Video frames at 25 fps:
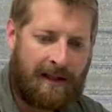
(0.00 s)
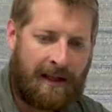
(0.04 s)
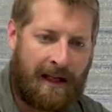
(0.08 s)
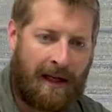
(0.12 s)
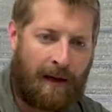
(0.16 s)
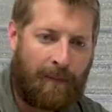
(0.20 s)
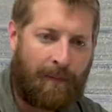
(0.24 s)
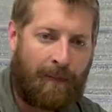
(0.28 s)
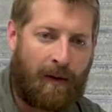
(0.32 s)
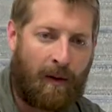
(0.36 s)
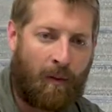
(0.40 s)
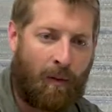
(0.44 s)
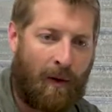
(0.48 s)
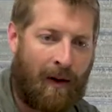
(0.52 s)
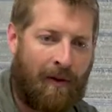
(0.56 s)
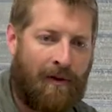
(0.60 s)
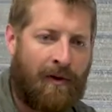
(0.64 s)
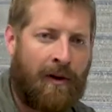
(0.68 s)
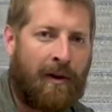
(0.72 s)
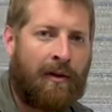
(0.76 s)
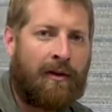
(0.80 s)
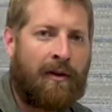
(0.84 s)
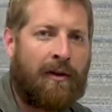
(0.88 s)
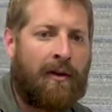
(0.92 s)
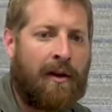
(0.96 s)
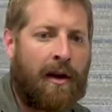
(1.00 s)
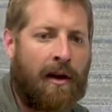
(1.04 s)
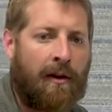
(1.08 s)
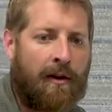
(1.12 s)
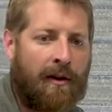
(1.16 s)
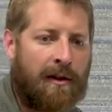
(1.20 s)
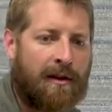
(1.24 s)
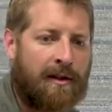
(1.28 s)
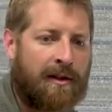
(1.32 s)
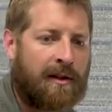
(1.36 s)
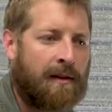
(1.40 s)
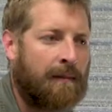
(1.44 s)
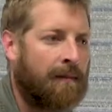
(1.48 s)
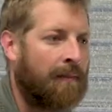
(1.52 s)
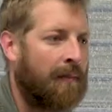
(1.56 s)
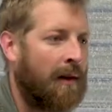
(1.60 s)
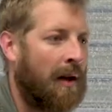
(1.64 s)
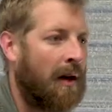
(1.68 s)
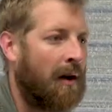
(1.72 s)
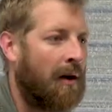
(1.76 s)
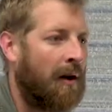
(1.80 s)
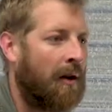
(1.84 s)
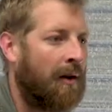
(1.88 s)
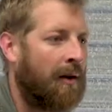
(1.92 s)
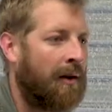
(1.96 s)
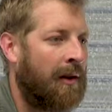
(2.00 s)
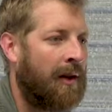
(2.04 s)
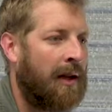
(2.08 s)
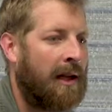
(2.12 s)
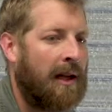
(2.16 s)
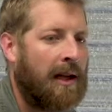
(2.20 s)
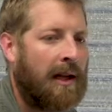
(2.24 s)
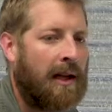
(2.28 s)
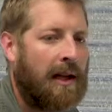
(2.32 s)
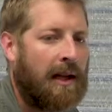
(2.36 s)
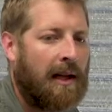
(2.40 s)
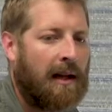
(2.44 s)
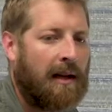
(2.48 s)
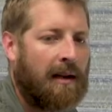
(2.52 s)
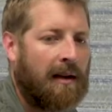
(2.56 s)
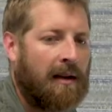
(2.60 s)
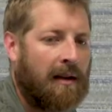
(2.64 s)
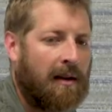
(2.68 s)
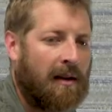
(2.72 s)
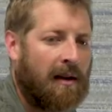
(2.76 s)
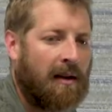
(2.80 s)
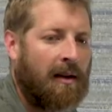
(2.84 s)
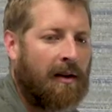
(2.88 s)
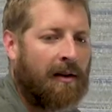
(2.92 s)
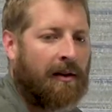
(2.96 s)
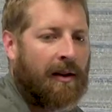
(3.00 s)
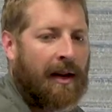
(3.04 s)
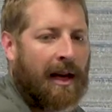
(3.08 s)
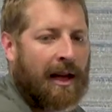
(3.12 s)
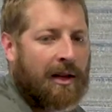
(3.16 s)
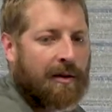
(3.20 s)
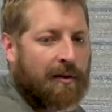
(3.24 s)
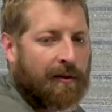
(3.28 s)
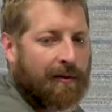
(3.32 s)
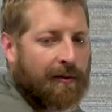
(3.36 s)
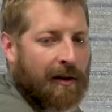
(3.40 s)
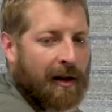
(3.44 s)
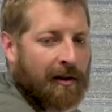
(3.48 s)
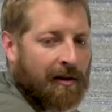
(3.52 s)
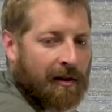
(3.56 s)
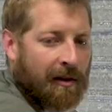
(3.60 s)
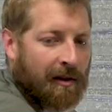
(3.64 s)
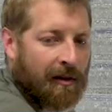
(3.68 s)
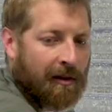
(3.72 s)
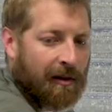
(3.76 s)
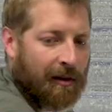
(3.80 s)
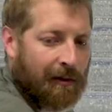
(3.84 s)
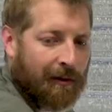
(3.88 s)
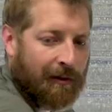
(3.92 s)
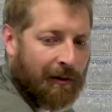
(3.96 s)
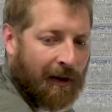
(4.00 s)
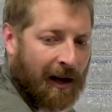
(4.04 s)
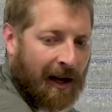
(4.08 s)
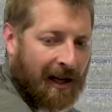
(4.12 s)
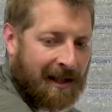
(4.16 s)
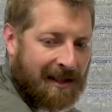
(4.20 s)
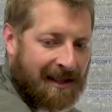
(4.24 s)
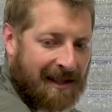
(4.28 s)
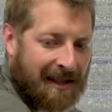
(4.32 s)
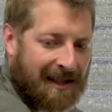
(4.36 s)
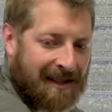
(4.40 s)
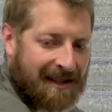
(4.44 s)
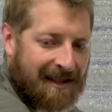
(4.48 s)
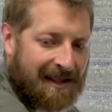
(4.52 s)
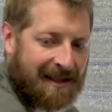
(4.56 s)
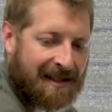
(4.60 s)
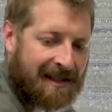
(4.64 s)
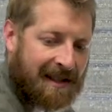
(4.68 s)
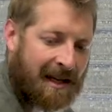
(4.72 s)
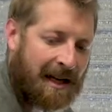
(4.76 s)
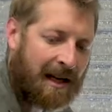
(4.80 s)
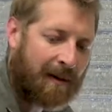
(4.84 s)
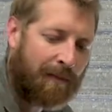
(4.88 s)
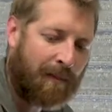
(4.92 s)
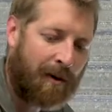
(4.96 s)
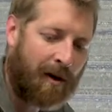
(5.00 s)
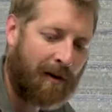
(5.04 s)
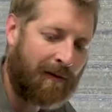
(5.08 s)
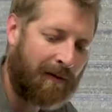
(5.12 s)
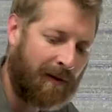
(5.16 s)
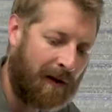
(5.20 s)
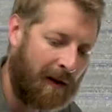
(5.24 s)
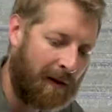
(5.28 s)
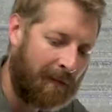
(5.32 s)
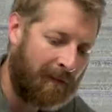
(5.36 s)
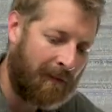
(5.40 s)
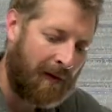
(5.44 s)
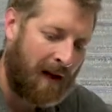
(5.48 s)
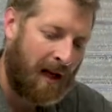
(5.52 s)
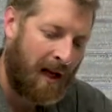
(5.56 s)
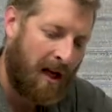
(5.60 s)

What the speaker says: Now, one thing to notice on the actual front runner roof racks is the side profile.